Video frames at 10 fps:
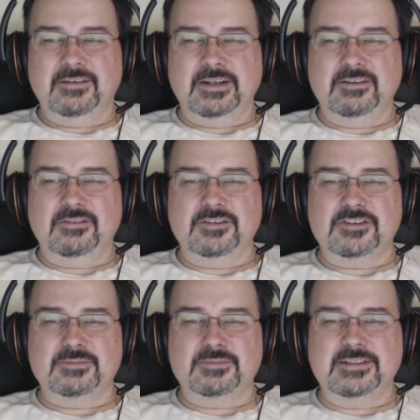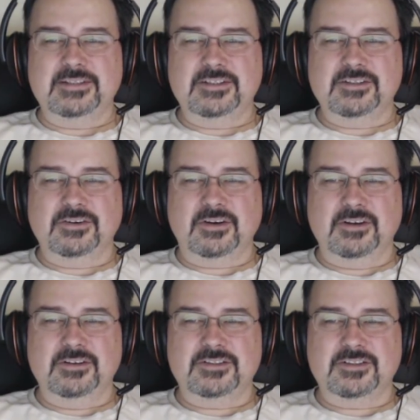Read the first message, an old
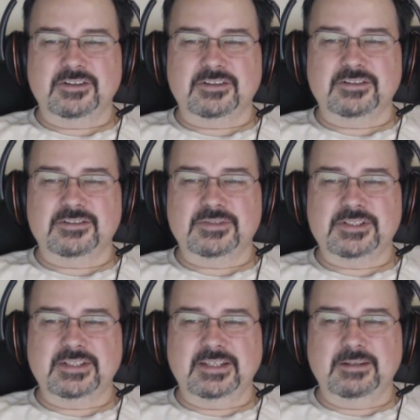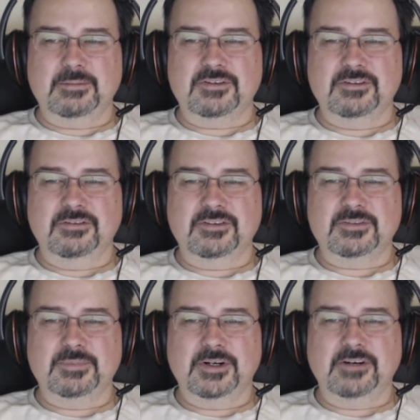coders joke that switches out the number 2 for
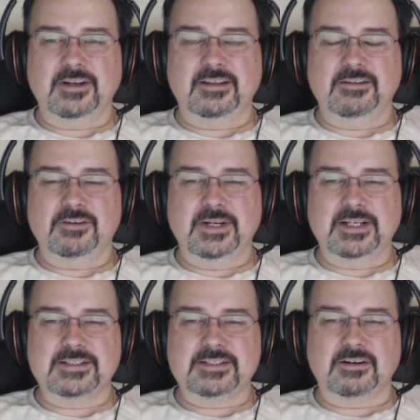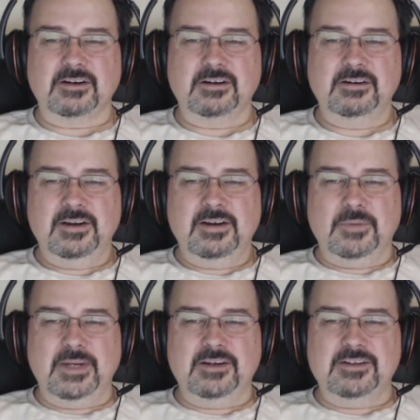its binary equivalent 10.
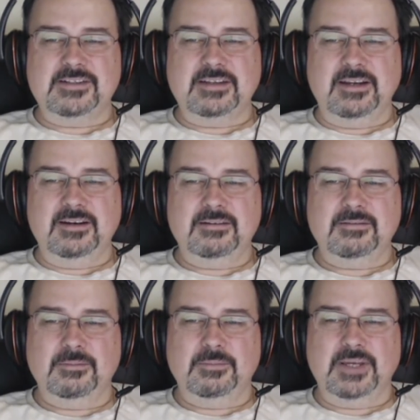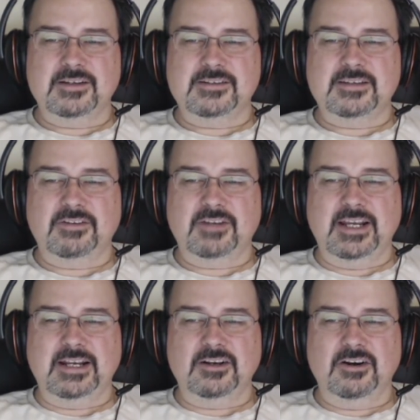Windows 10, because
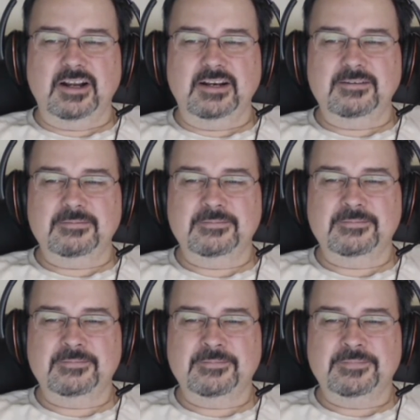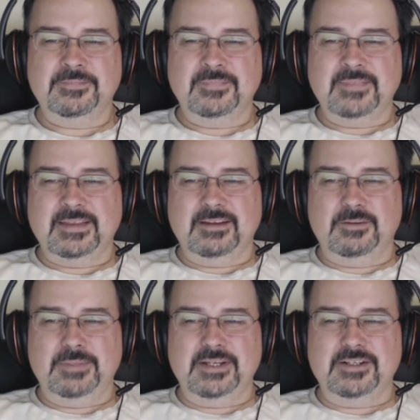789. That
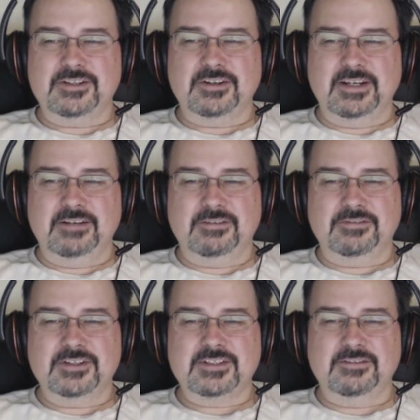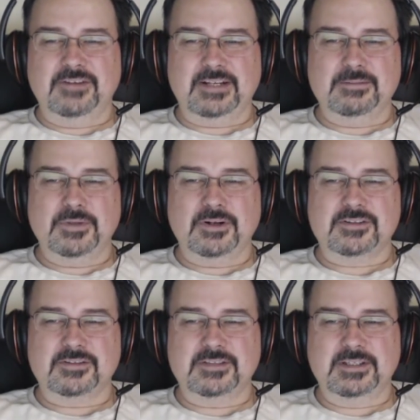would be a joking reference to the fact that
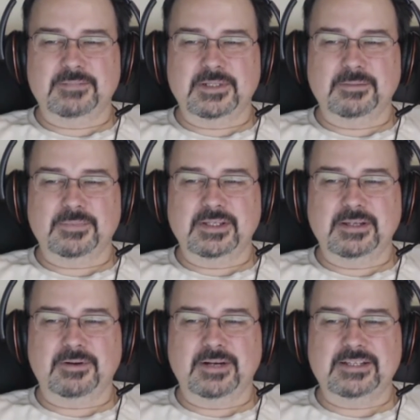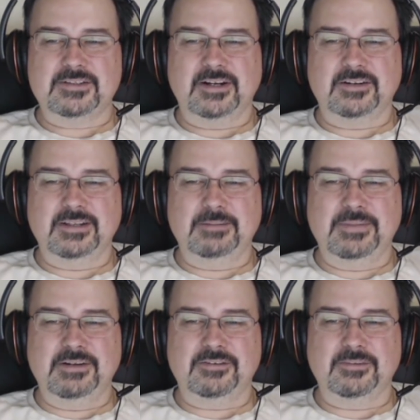Microsoft skipped a number in the upgrade cycle,
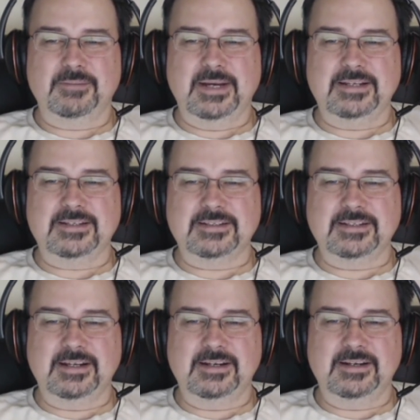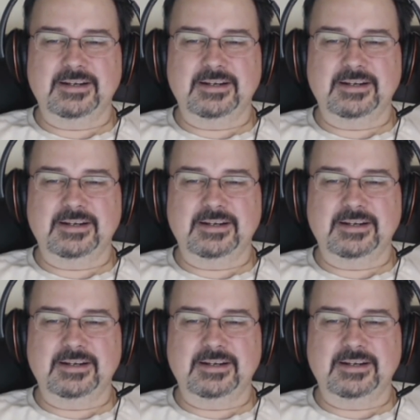leaping from 8 to 10.